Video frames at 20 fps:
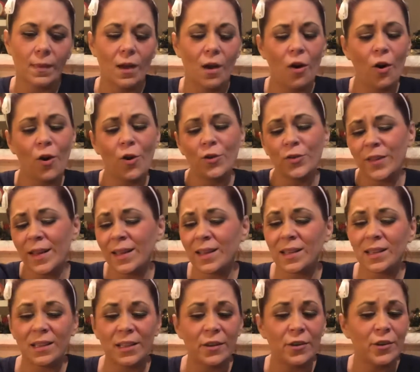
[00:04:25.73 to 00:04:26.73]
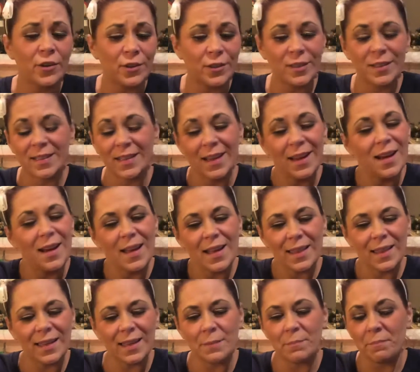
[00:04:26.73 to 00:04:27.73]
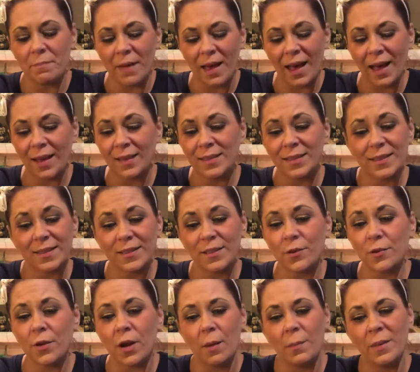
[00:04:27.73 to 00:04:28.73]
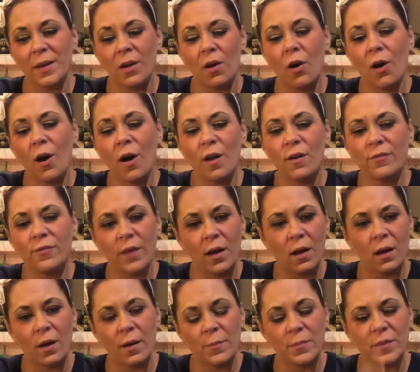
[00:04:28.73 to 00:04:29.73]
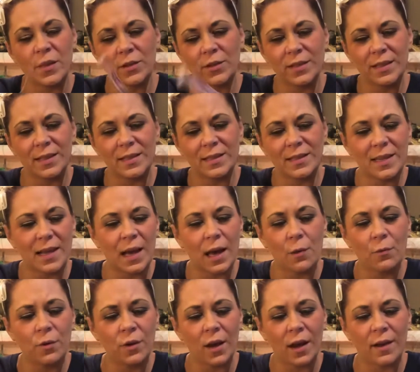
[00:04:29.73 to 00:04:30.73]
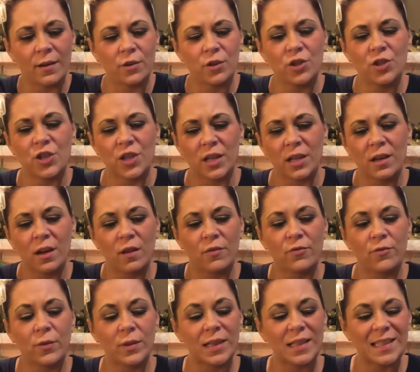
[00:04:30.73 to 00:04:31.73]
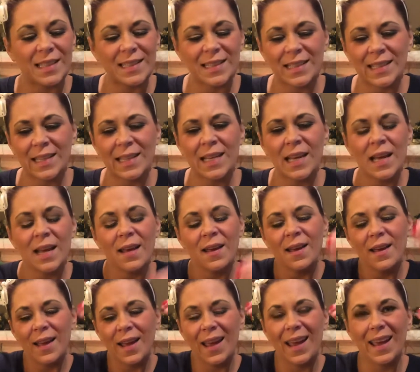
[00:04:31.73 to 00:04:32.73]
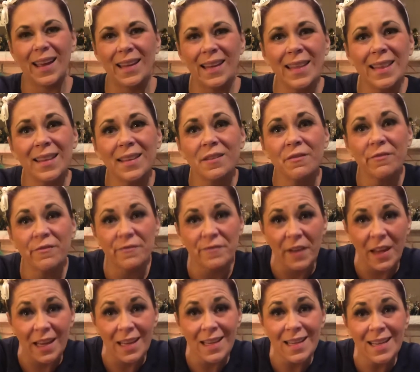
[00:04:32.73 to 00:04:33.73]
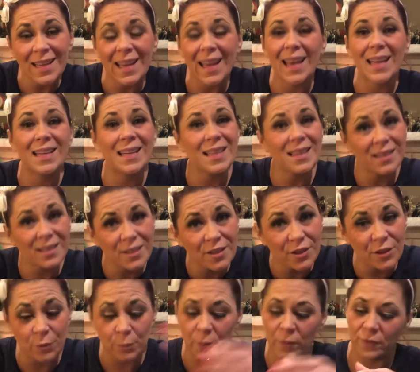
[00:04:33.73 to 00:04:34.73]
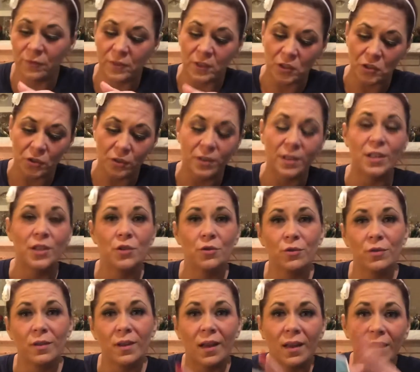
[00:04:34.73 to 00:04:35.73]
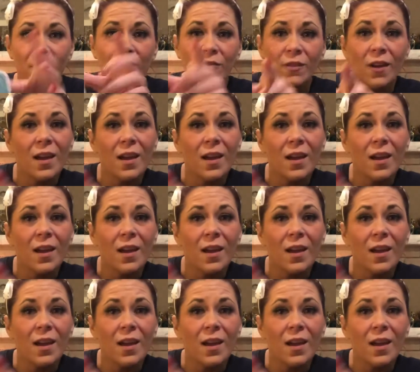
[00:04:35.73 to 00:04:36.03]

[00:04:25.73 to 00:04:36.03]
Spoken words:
All that glitters. I think masks are coming off. There's this tower energy of releasing anything fake, anything superficial in your life,